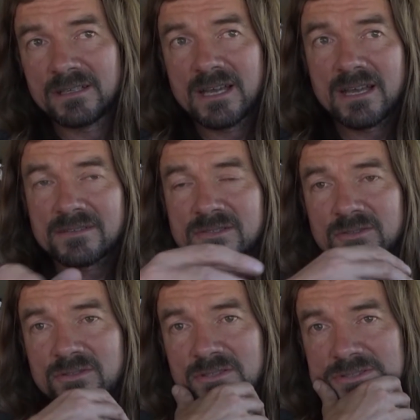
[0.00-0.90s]
at
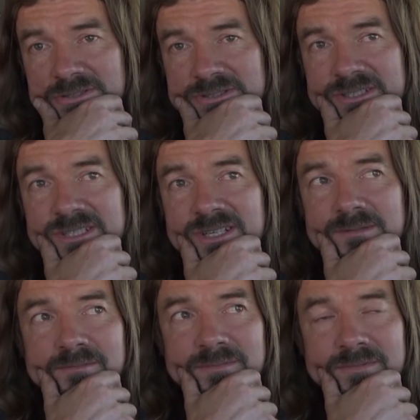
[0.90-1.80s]
such and such a
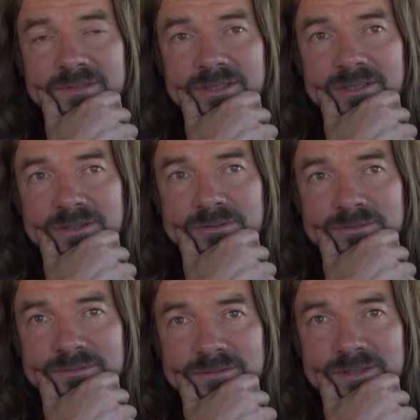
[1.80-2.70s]
time,
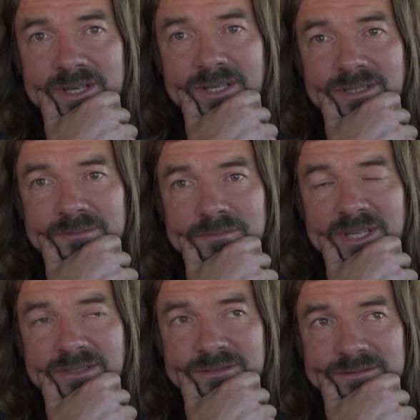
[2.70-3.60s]
and it
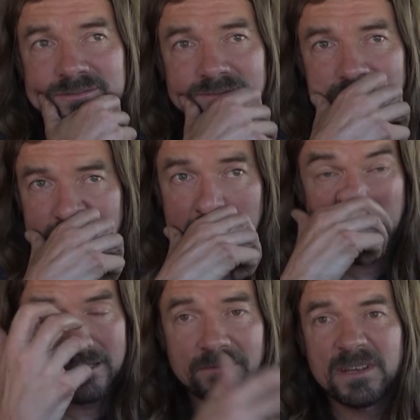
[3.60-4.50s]
meant
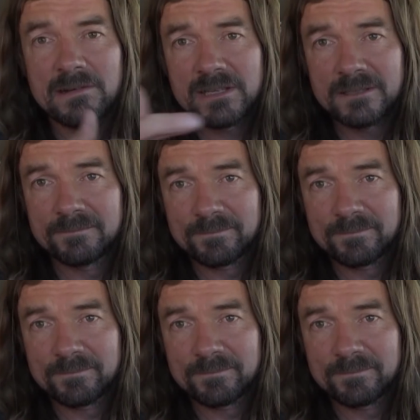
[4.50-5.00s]
getting a ferry.